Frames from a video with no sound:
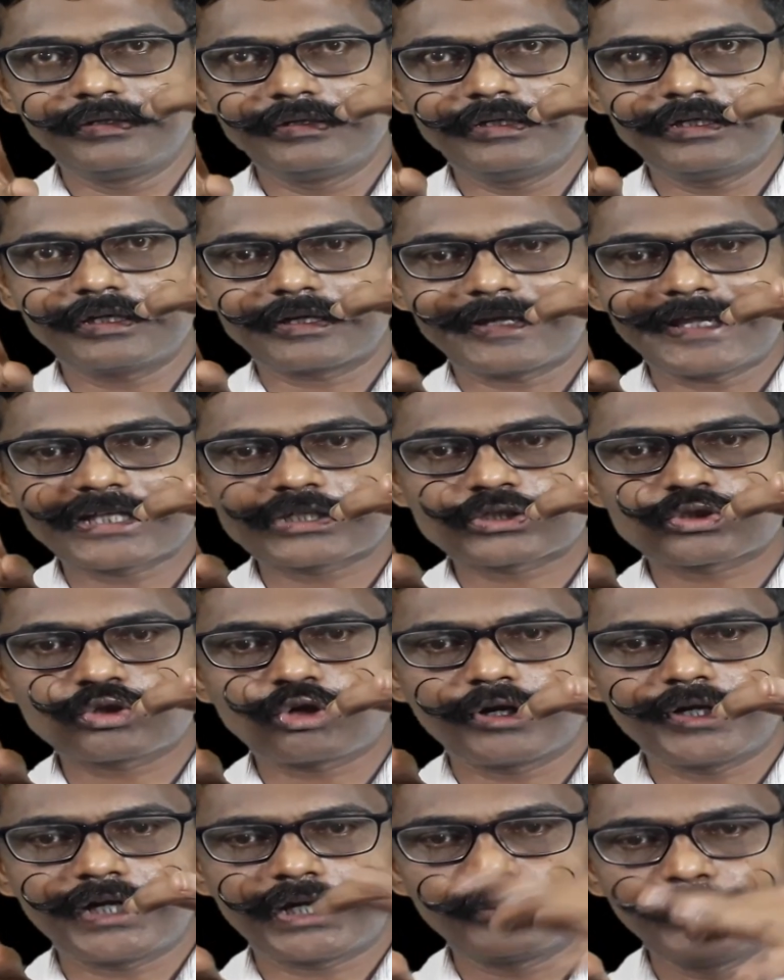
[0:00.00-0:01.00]
Here X
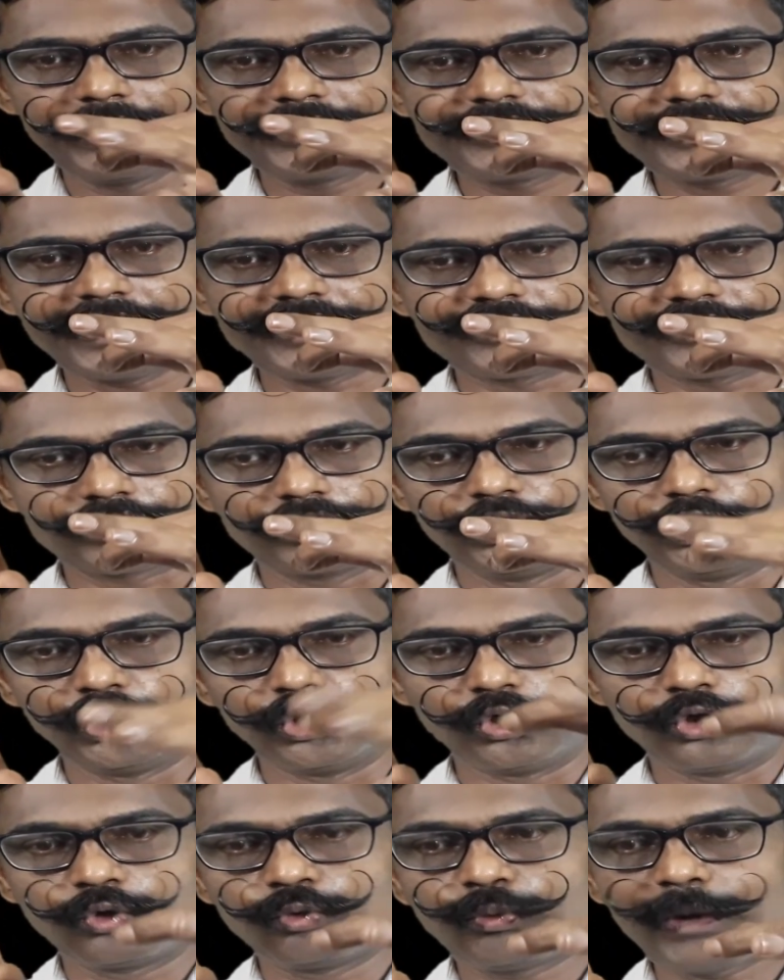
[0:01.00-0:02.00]
coordinate, will it change?
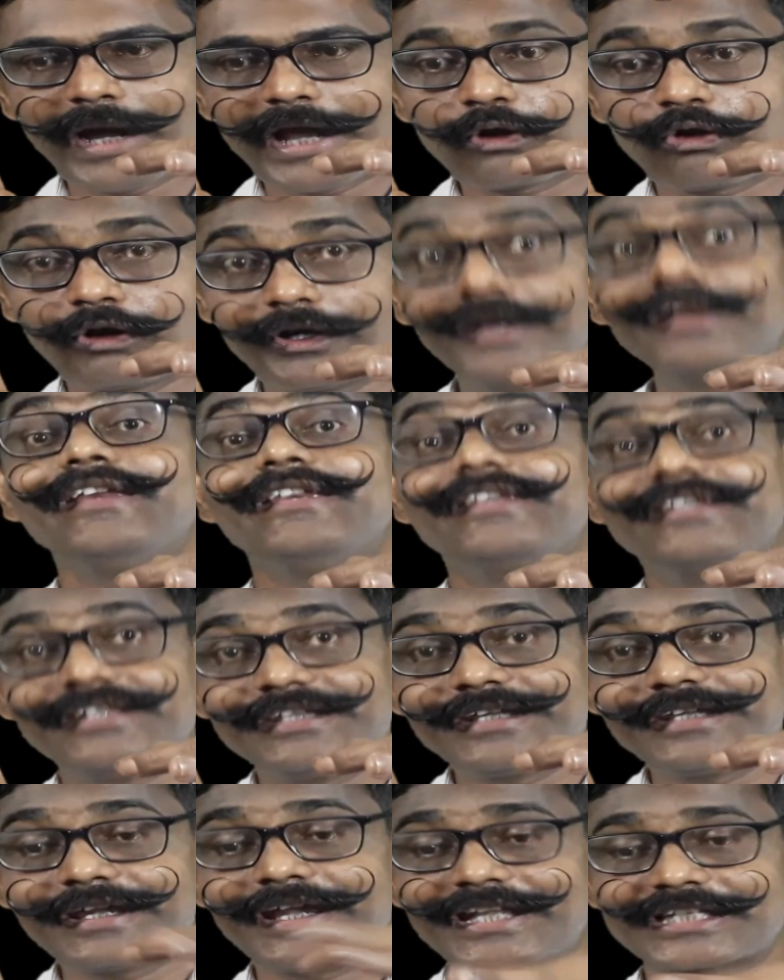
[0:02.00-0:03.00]
No. Y coordinate?
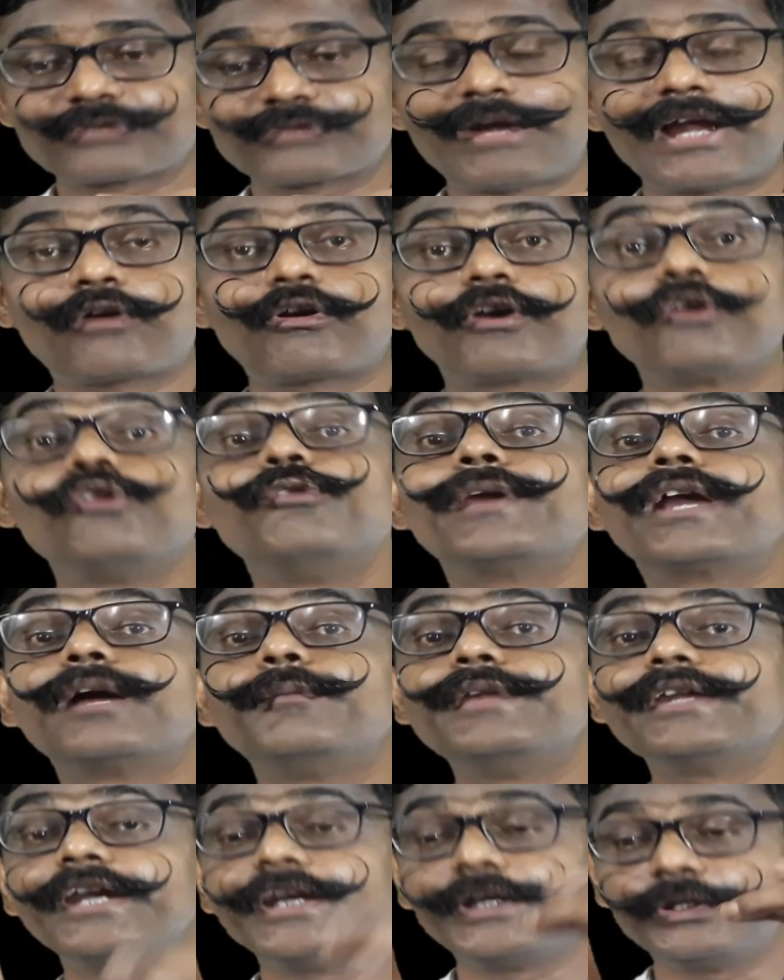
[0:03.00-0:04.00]
Yes, Y coordinate will
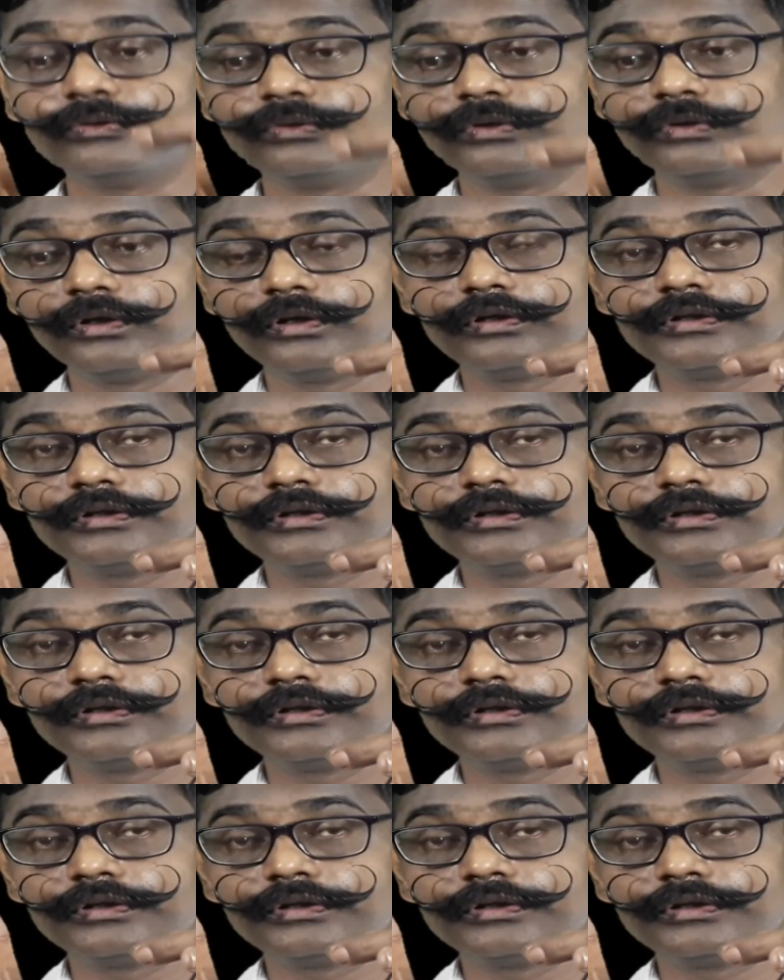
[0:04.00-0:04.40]
become negative.